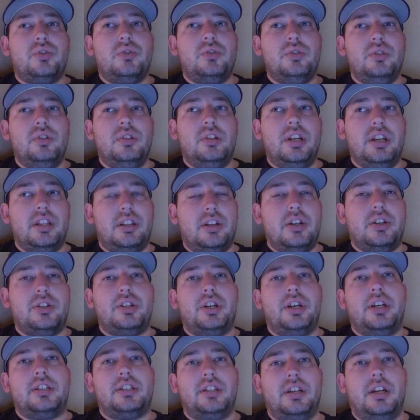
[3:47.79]
get their
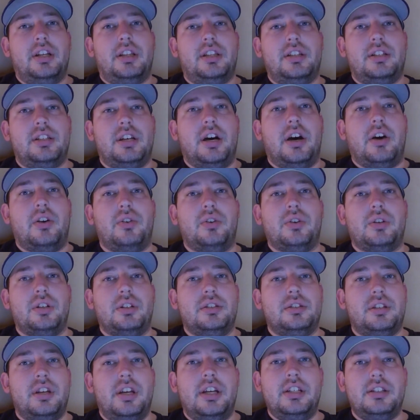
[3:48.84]
chance to get the title,
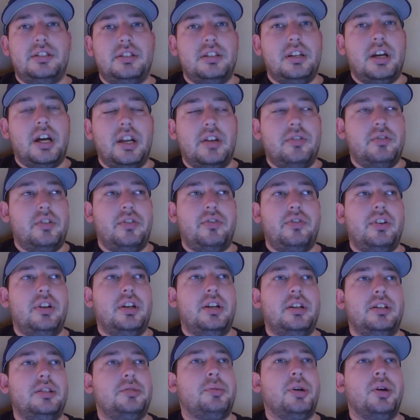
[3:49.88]
because he's not even
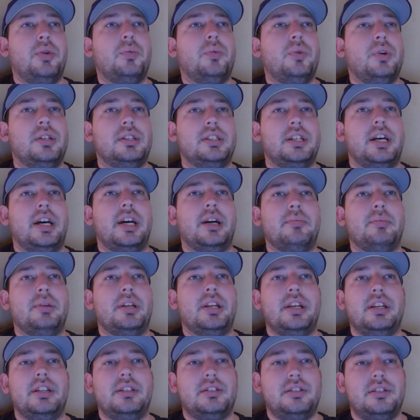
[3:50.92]
defended his belt one time, and
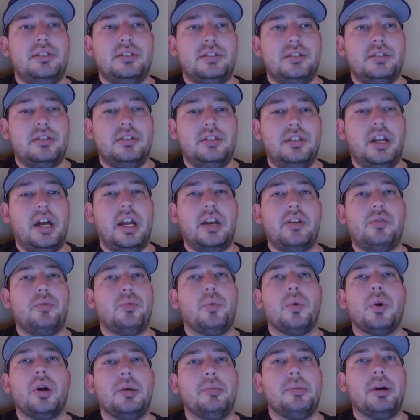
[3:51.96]
he's just not even
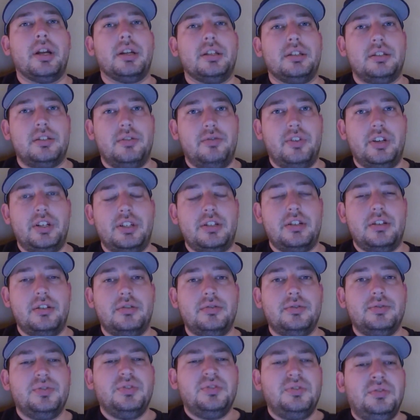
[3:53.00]
worried about his division.
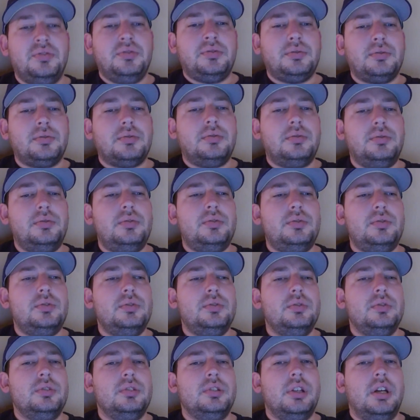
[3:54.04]

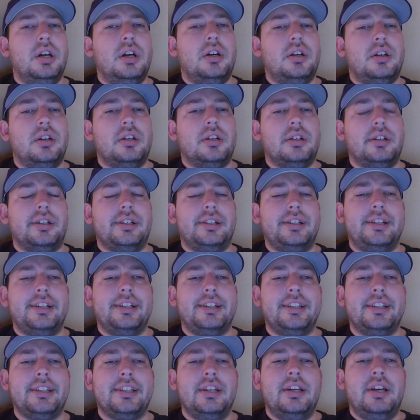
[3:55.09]

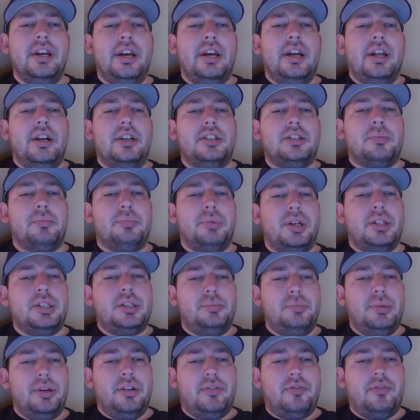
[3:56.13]
There's a bunch
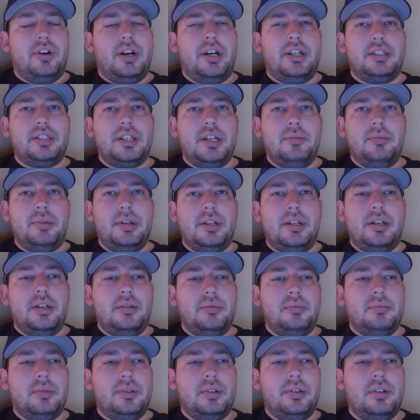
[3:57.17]
of big fights coming
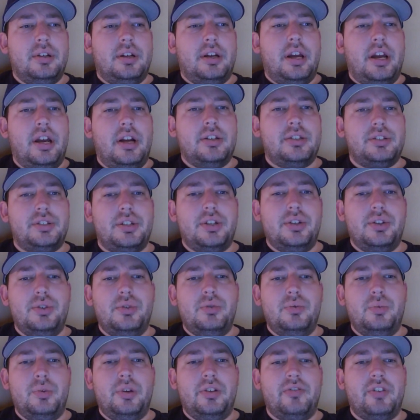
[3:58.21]
up here
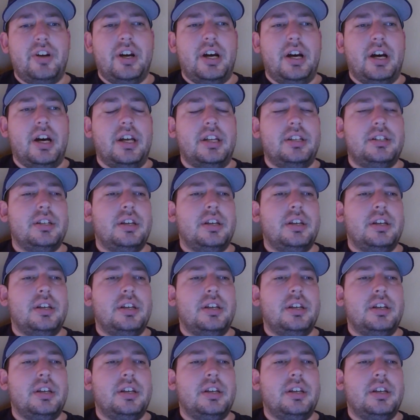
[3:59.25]
soon. We've got